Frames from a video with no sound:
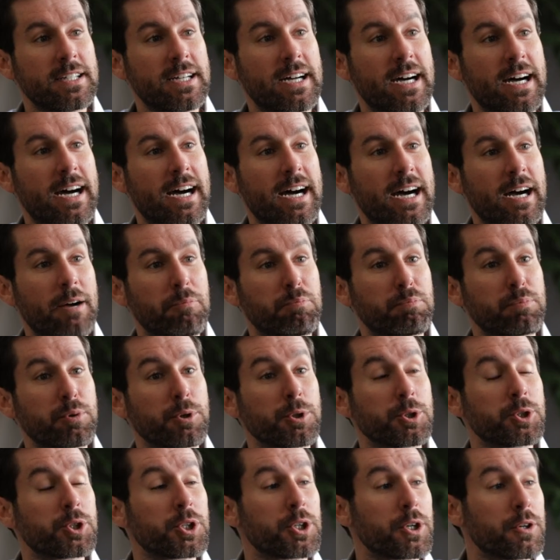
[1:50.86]
uh,
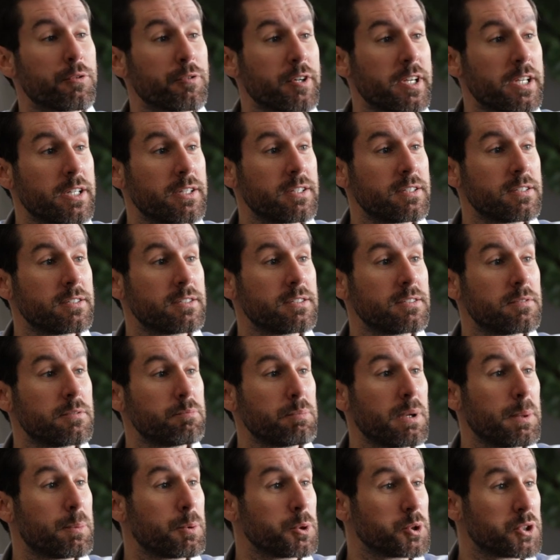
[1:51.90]
preserving
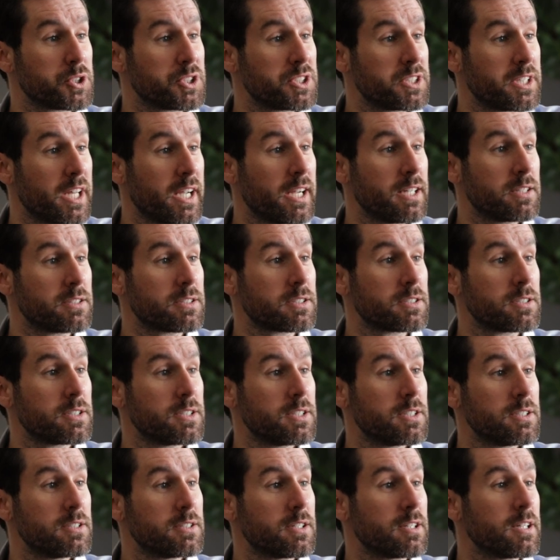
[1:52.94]
people's estates
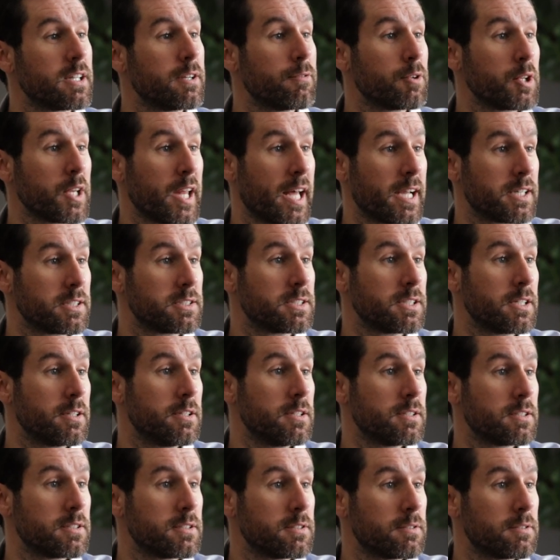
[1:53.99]
and to leave a legacy